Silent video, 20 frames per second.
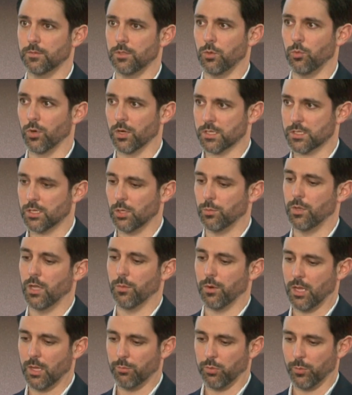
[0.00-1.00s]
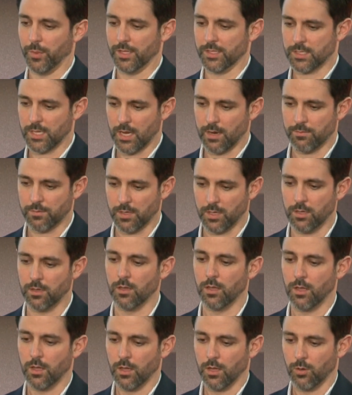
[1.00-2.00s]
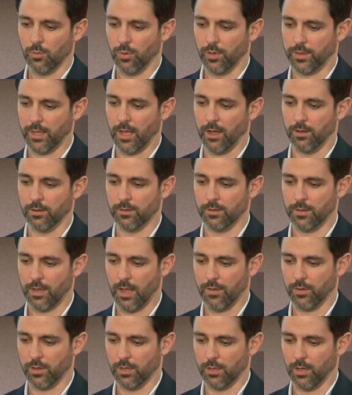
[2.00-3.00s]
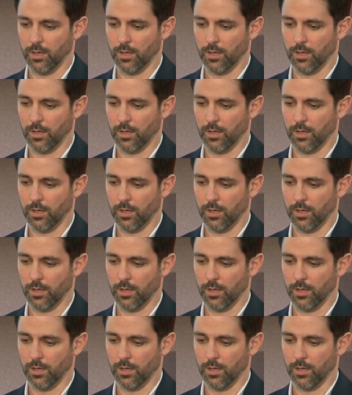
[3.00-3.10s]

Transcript: You want to still be able to implement safety without having